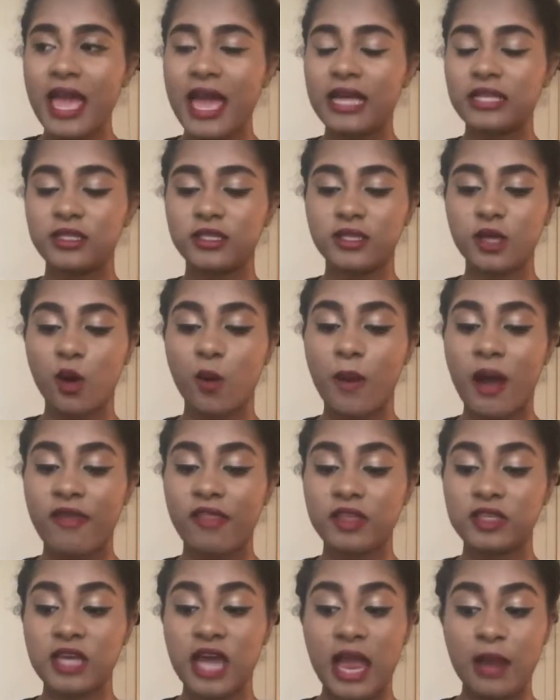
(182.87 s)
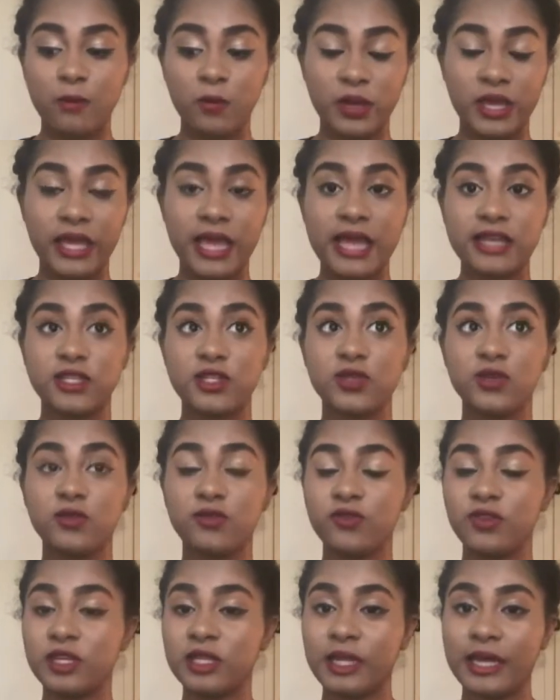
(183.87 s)
And so by the time we get to
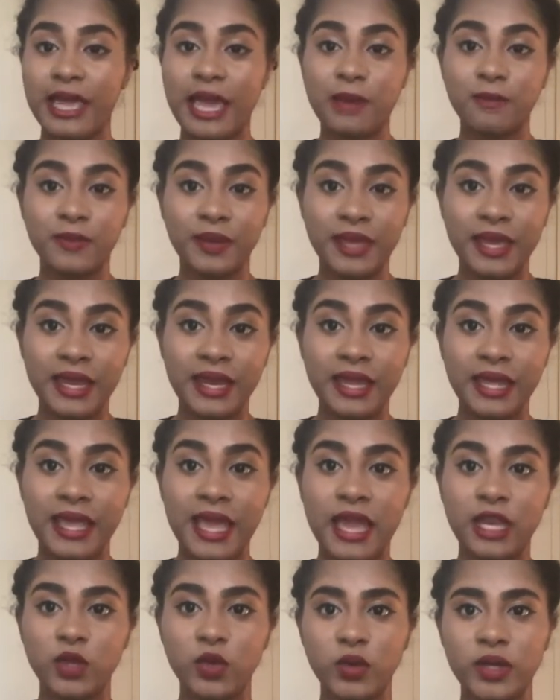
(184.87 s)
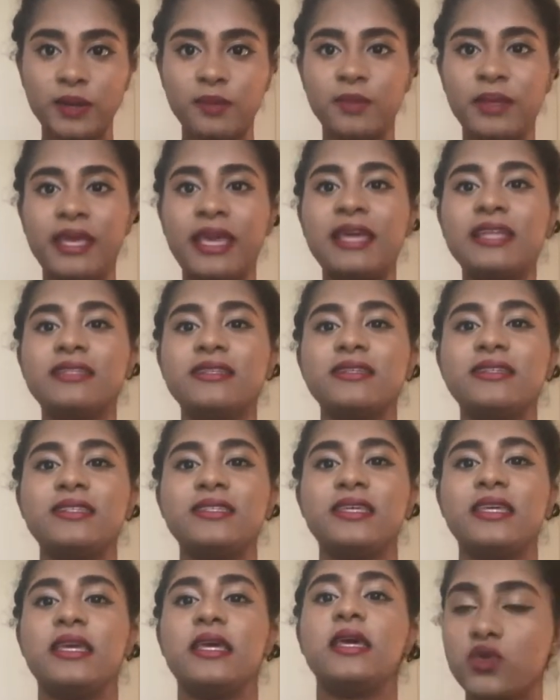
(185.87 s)
feel again, begin again, you can begin to
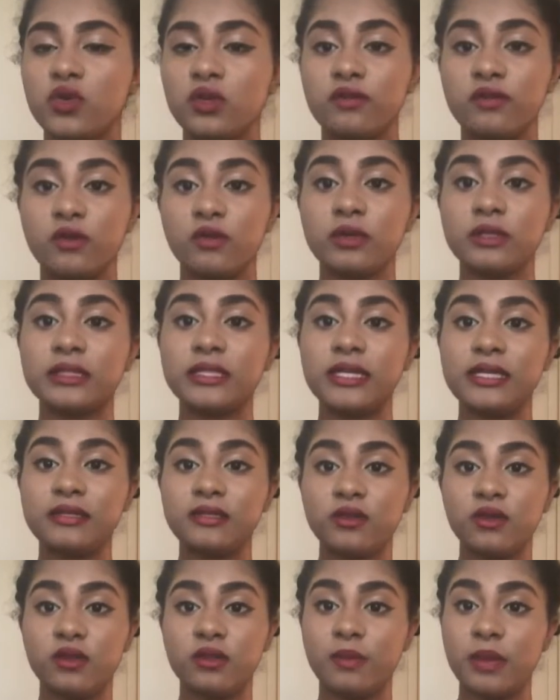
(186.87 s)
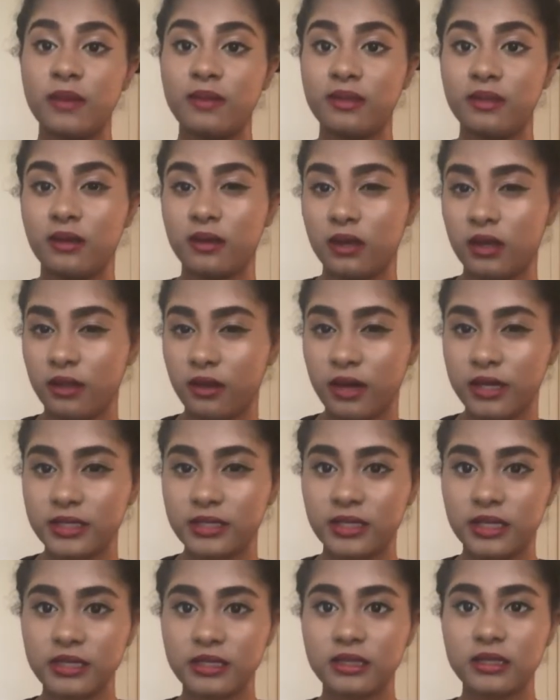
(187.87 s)
see sort of the release or maybe the
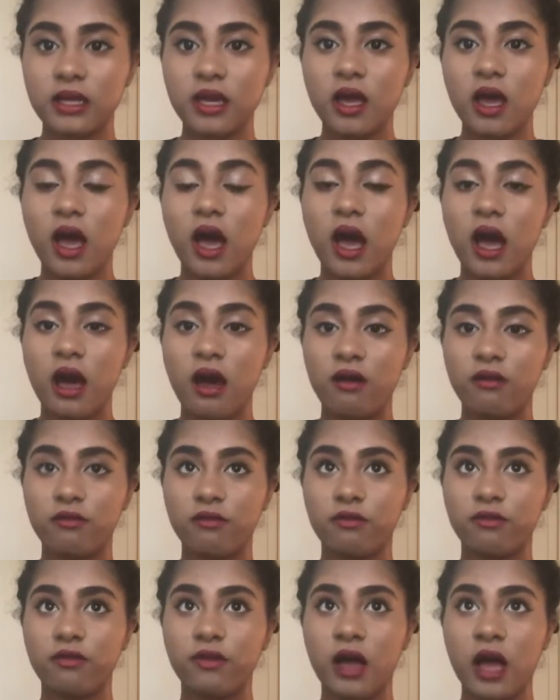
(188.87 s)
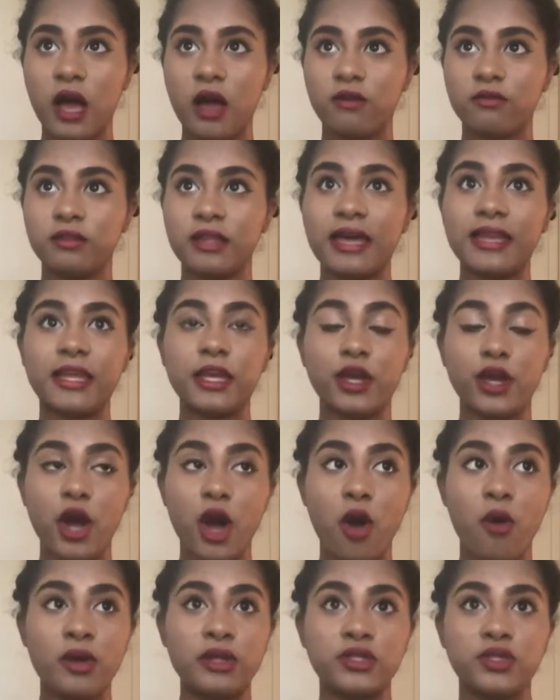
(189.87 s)
catharsis of letting
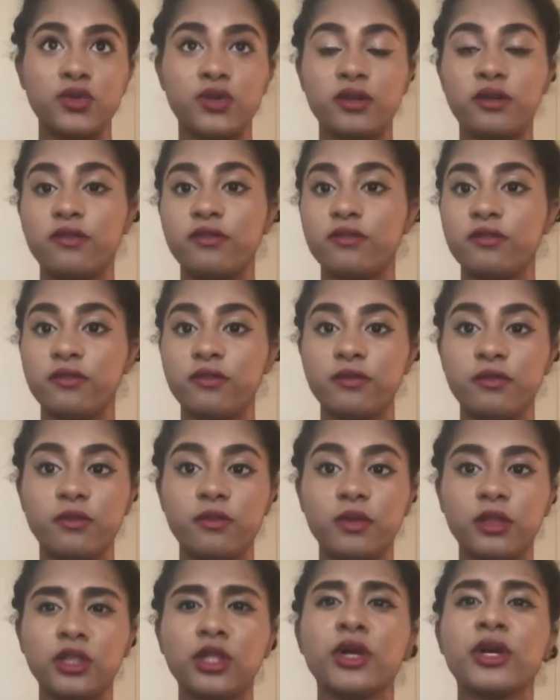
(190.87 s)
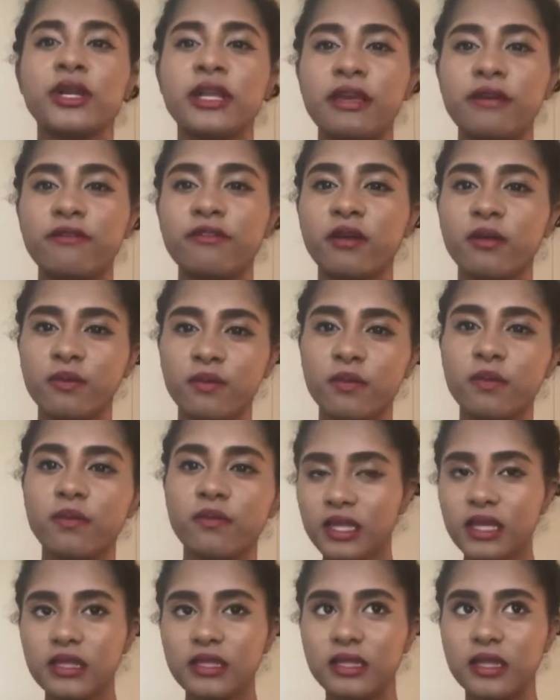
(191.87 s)
go and sort of learning from
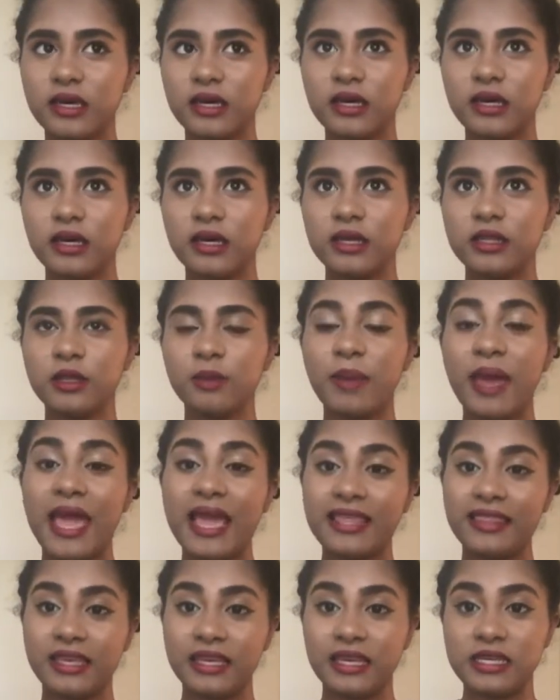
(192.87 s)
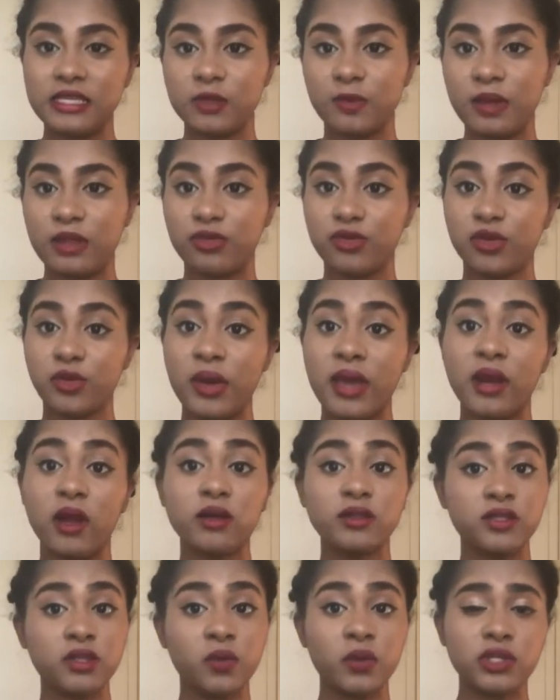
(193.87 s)
the pain that he's been through, and
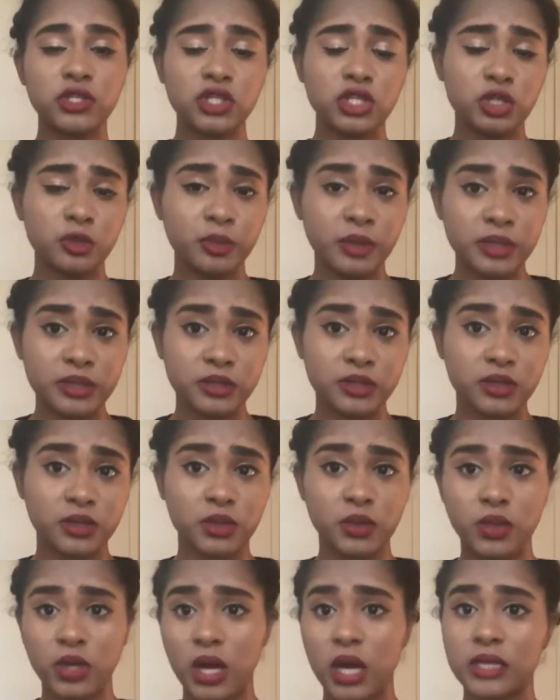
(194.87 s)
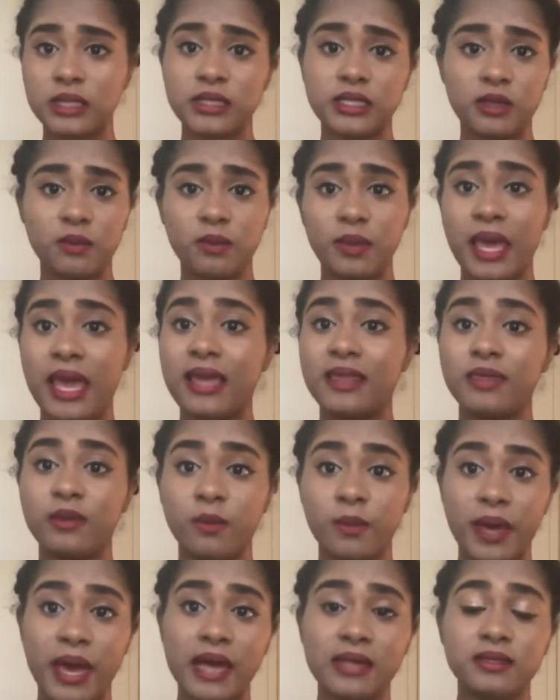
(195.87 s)
also wishing the person who caused him pain
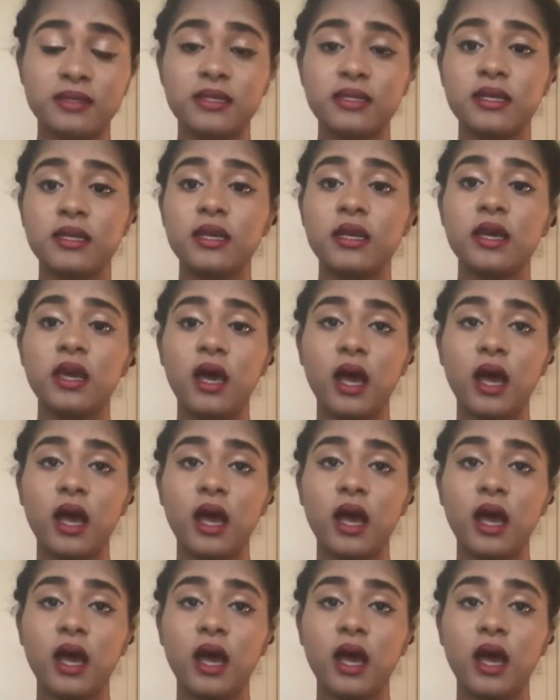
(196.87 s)
the best,